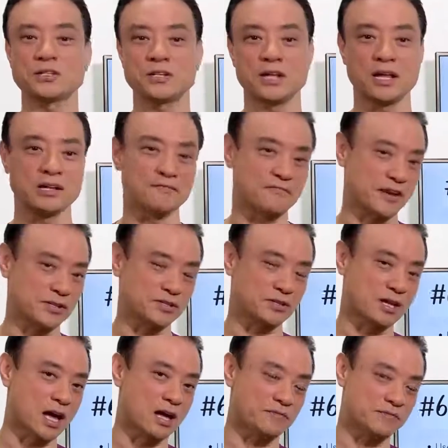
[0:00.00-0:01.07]
and infection
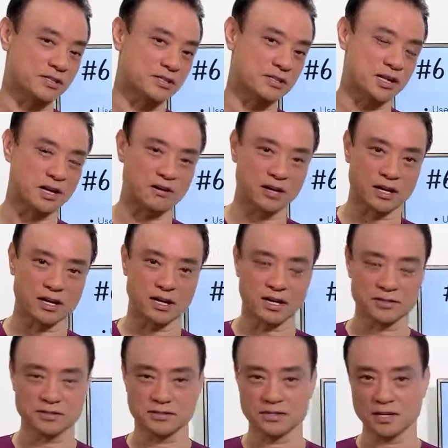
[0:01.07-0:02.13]
out of this area
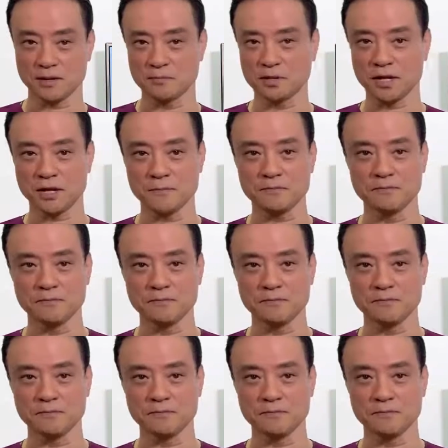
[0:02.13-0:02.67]
at the same time.